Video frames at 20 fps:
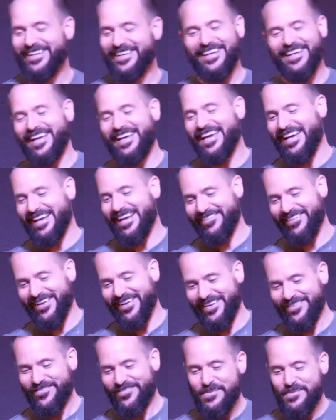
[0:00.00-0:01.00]
Anyway,
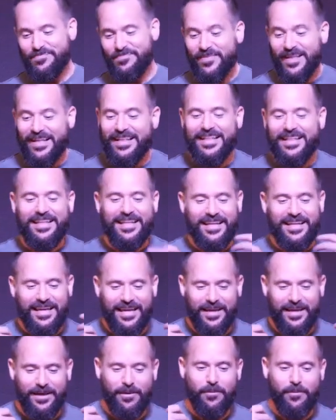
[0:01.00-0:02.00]

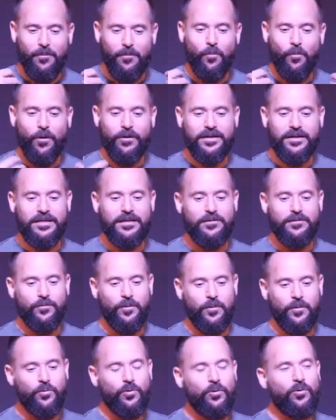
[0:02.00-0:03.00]
work, we're
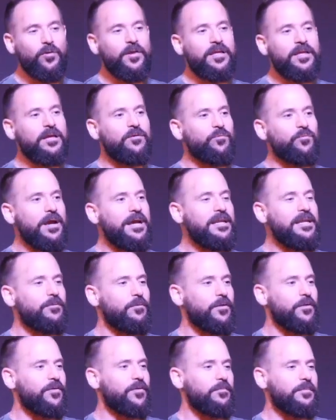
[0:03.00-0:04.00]
ruling and reigning
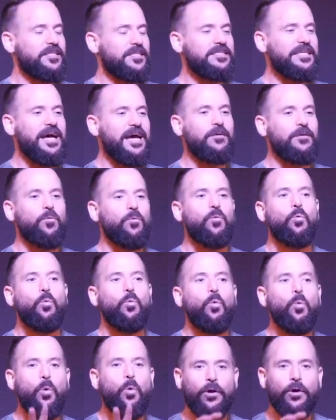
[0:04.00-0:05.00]
with Him. It's not
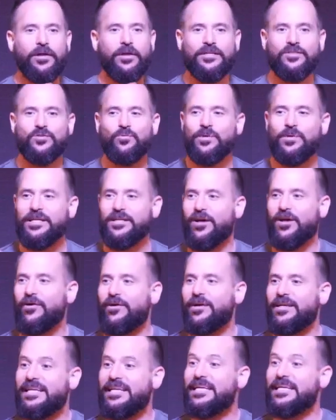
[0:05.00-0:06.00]
work as we know
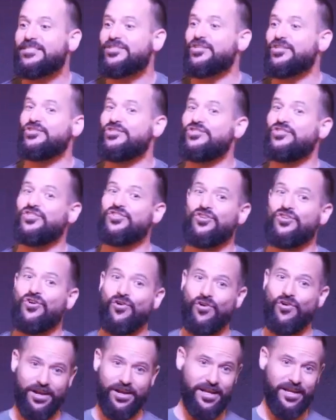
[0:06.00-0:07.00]
it, it's a
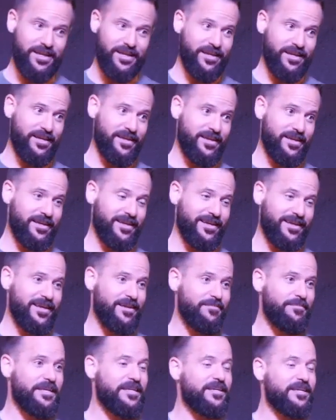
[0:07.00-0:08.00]
joy
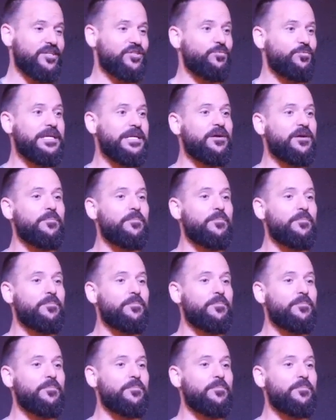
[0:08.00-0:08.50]
because we are,